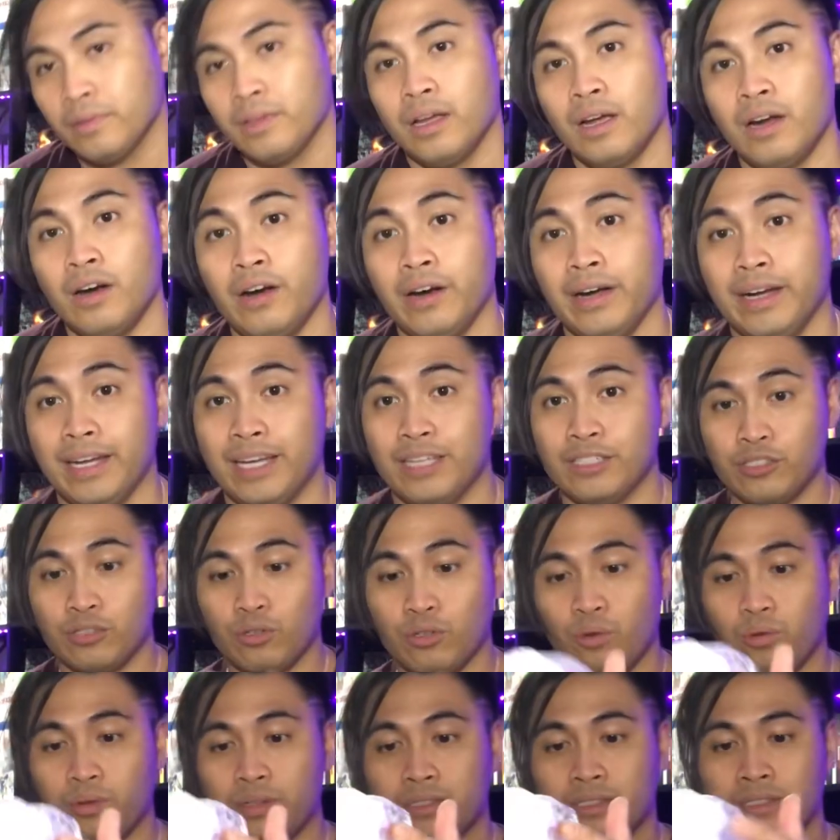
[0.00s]
alright guys,
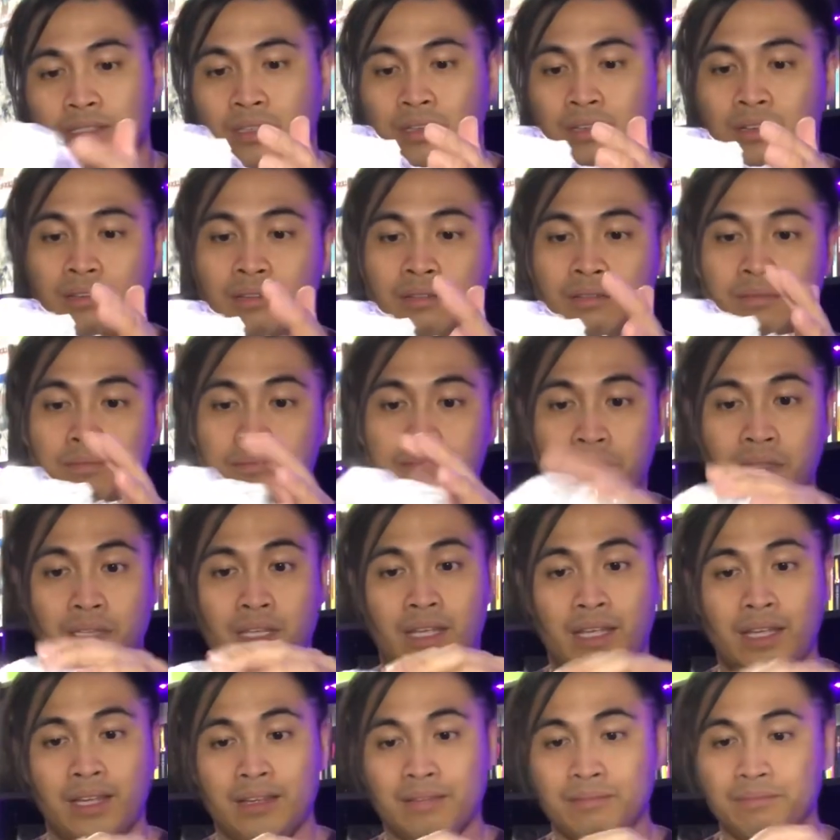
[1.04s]
so
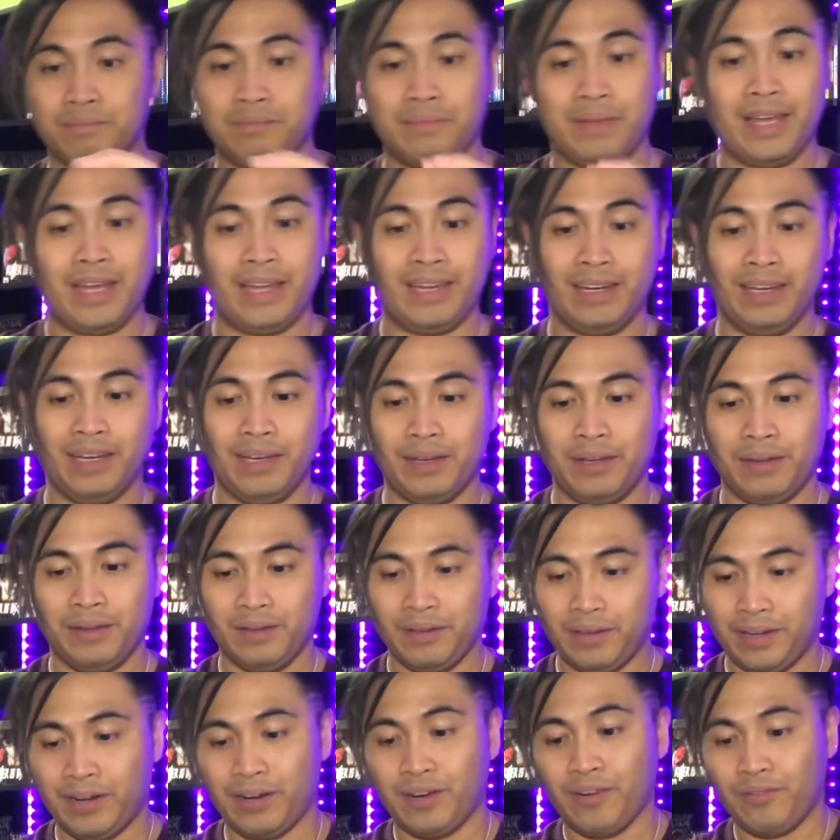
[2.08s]
man, he
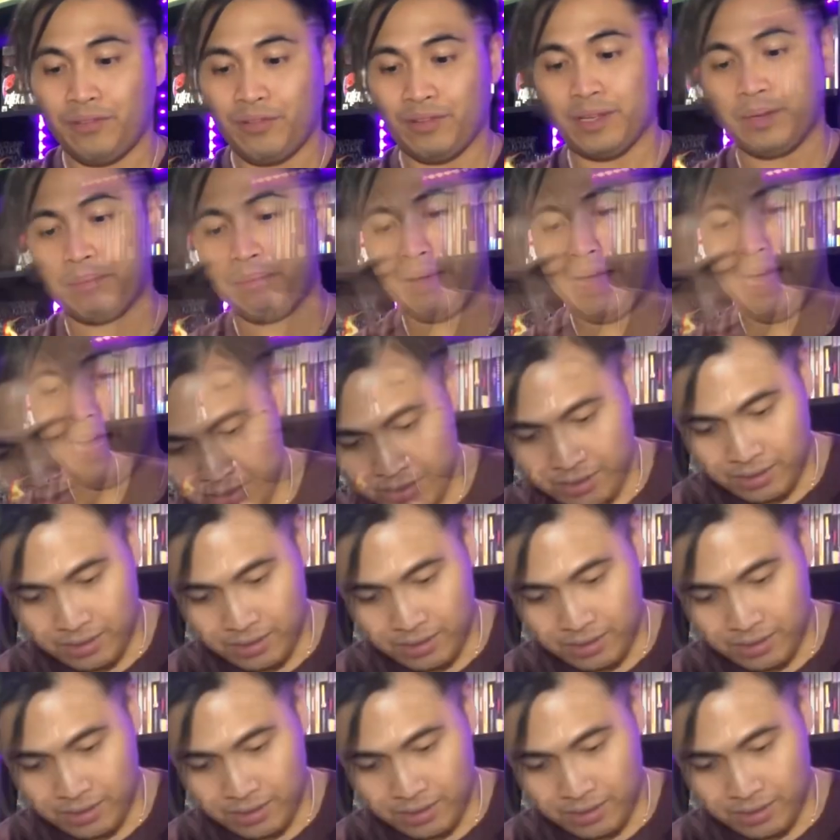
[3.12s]
carefully packed.